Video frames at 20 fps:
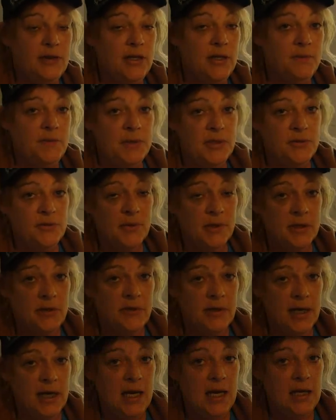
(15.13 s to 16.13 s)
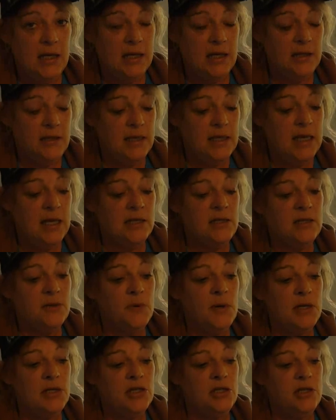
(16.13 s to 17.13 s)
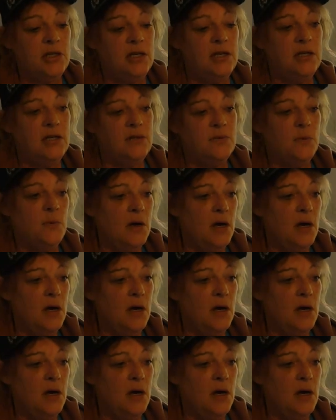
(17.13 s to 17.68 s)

humans were created, the next question is,